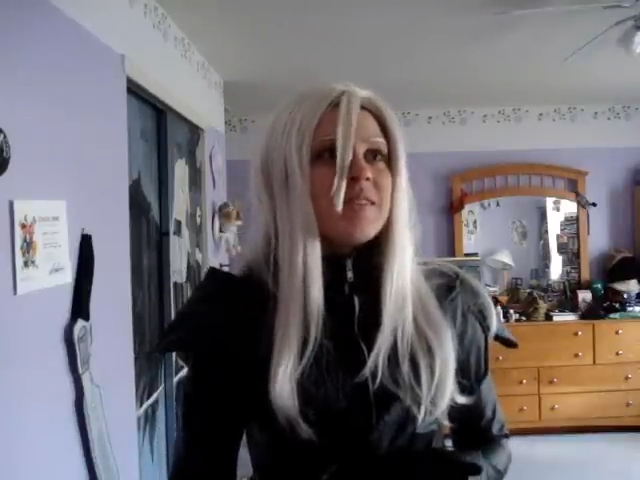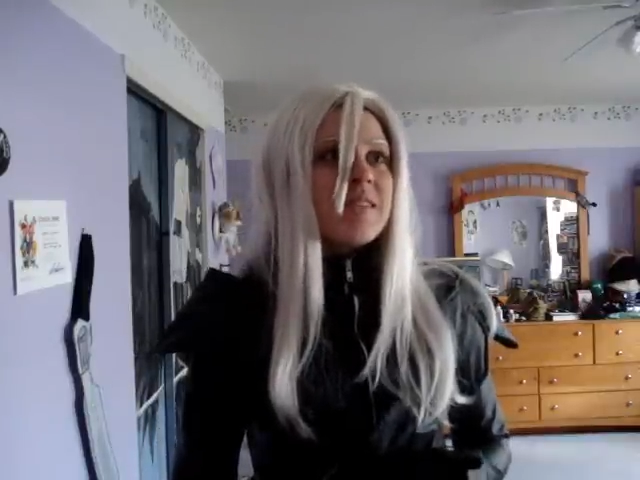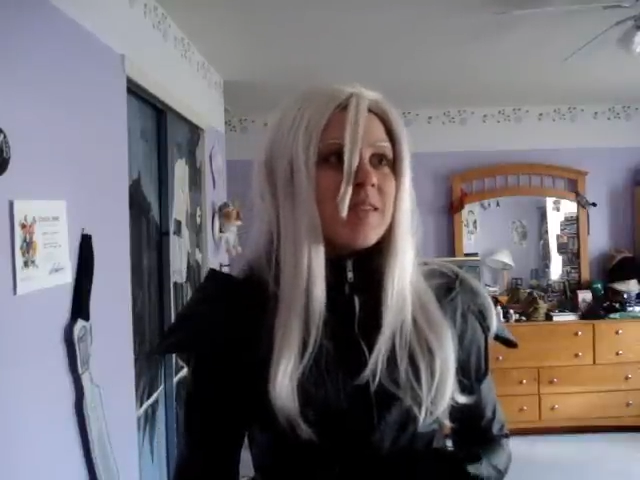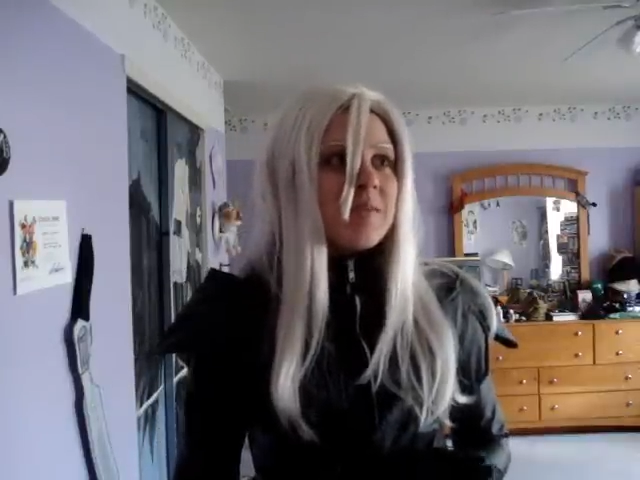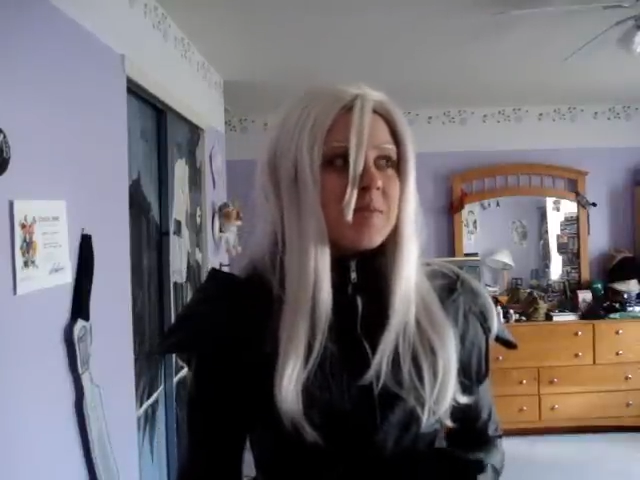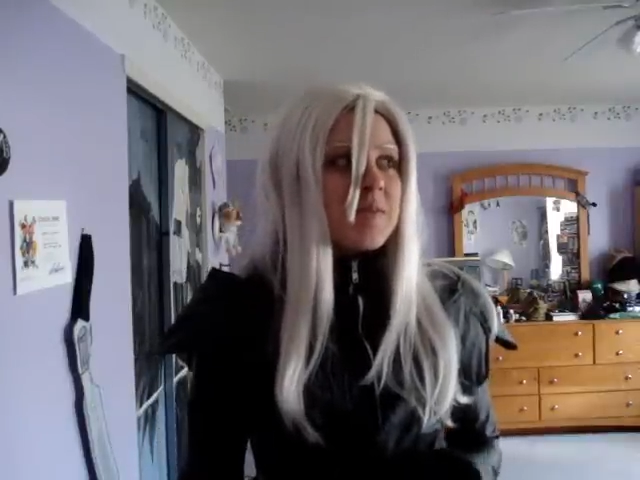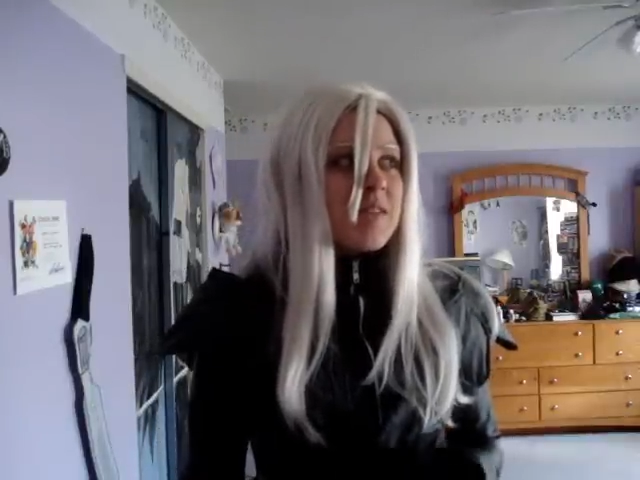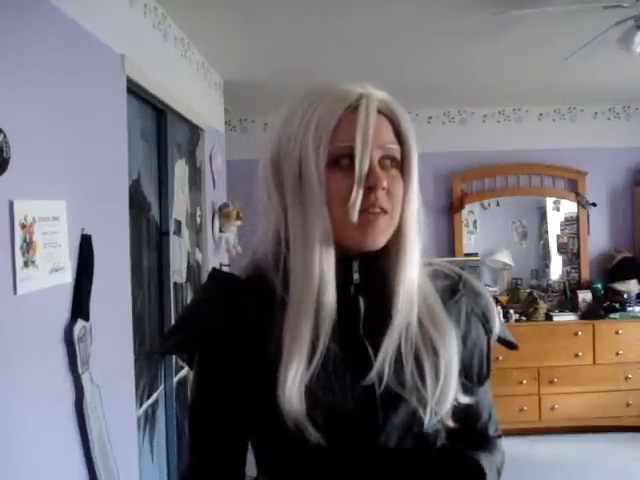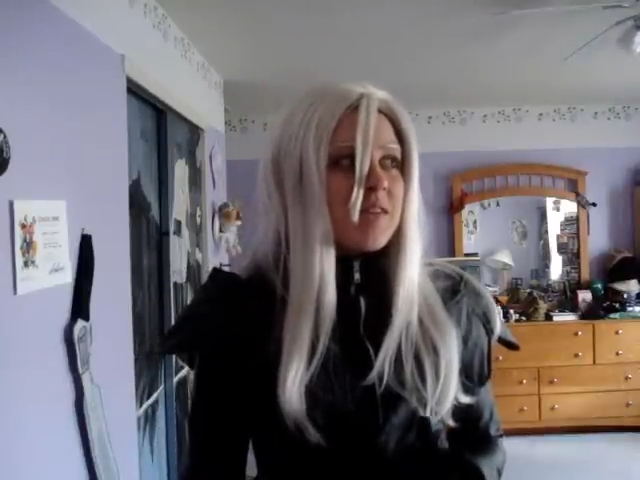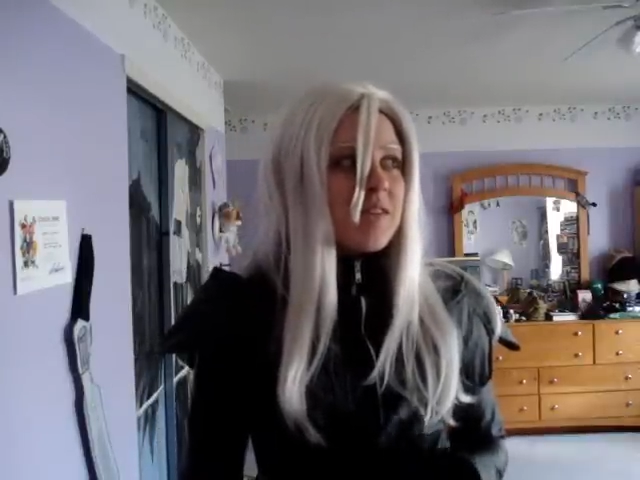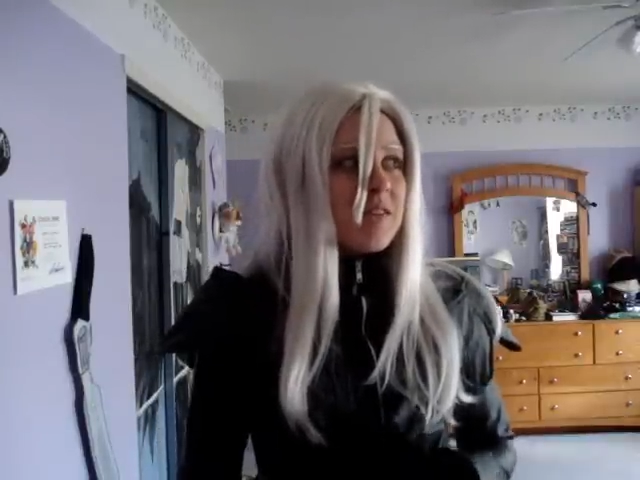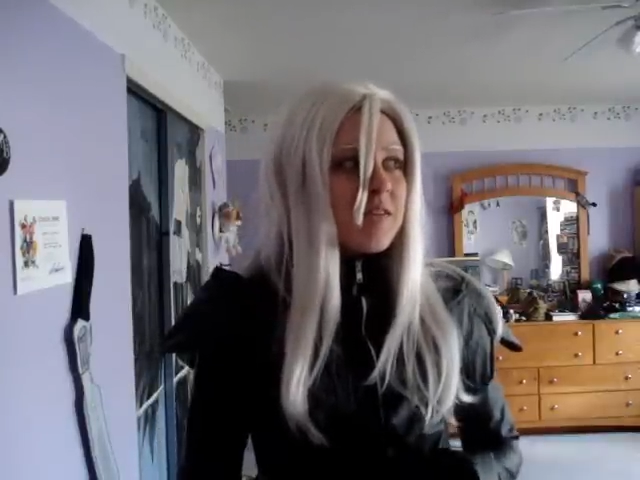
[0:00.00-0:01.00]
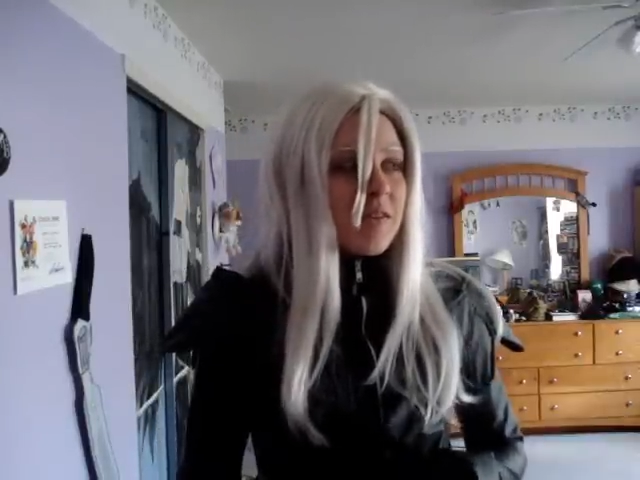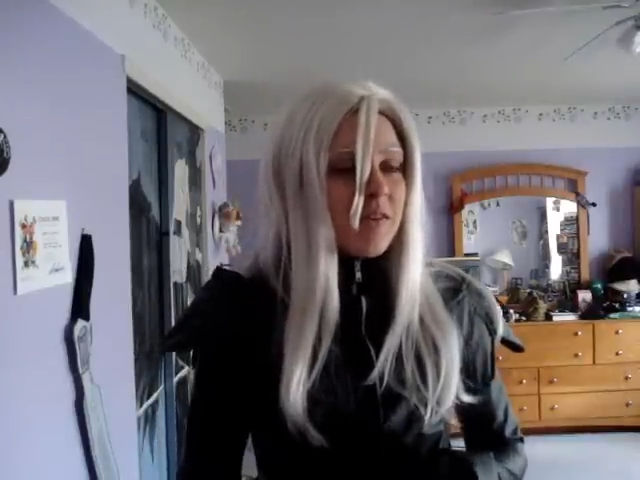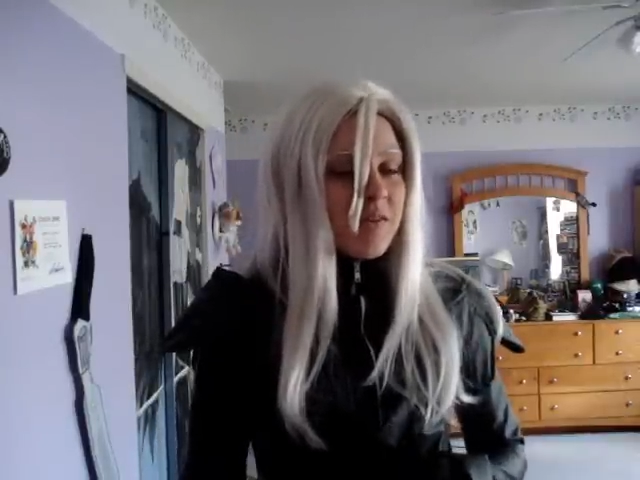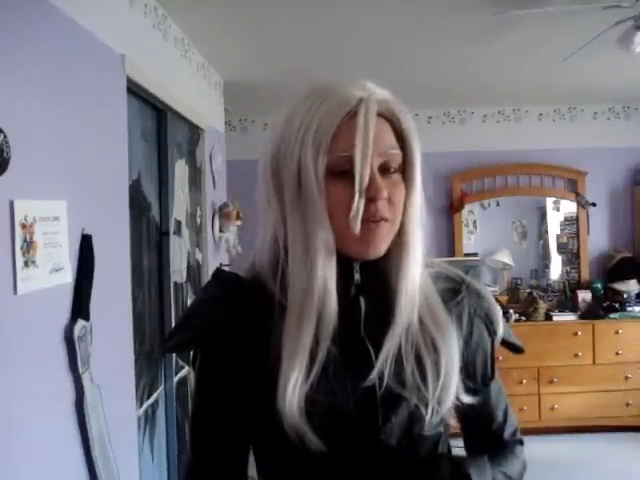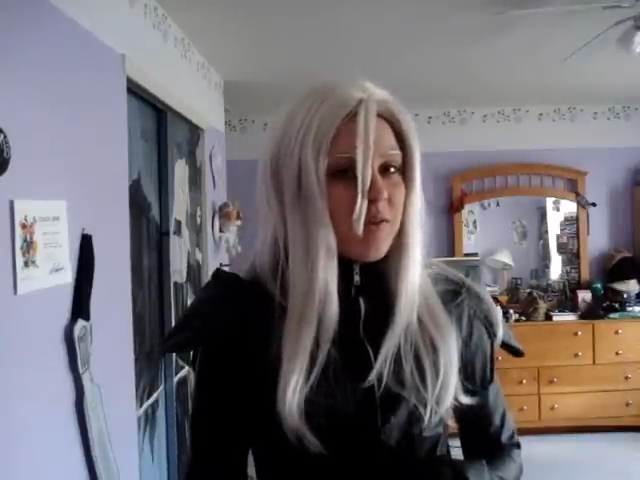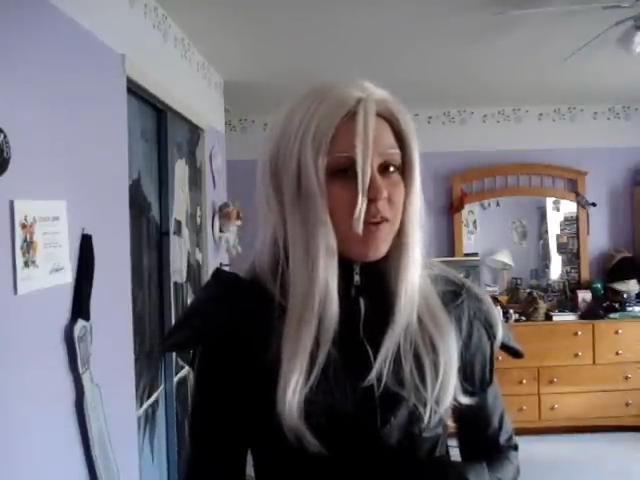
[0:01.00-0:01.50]
seams that aren't
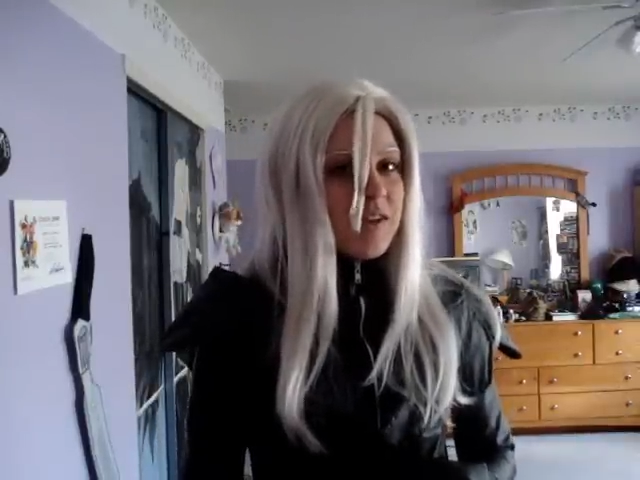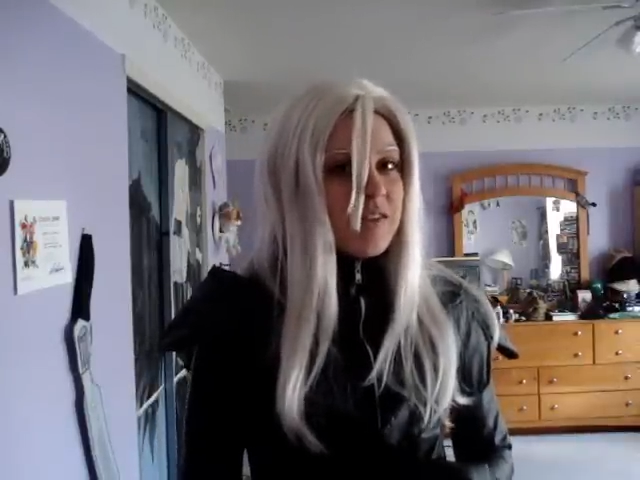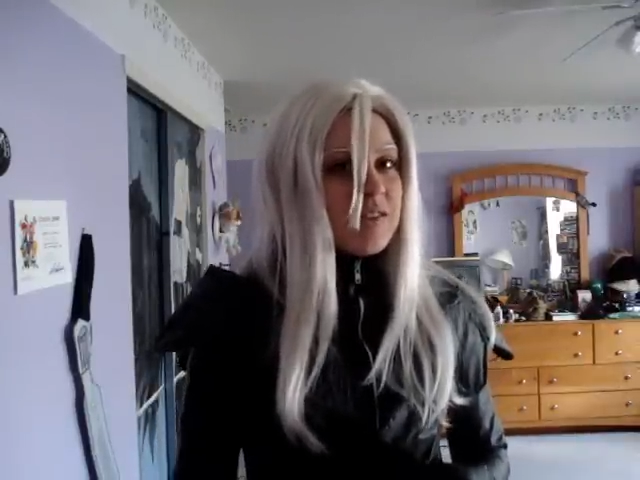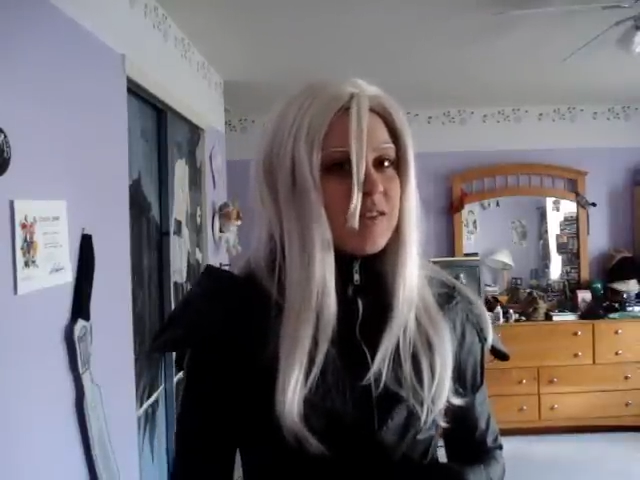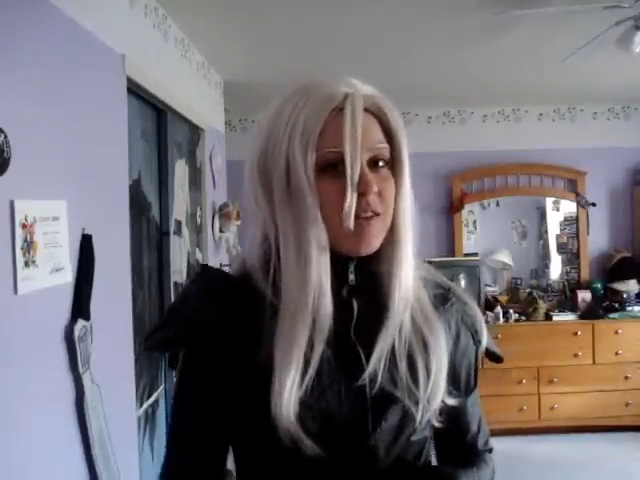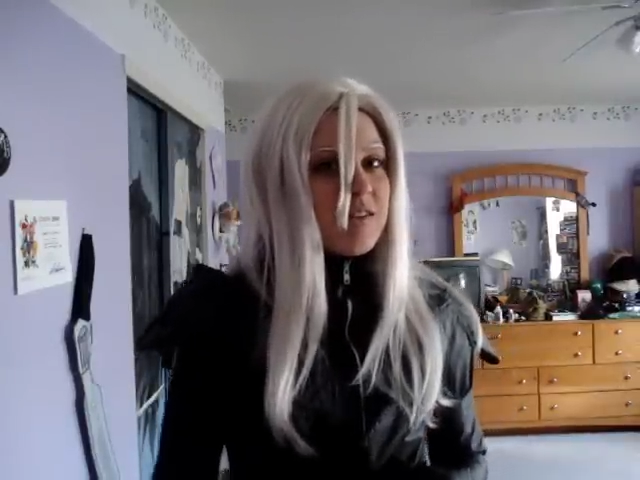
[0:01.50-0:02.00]
finished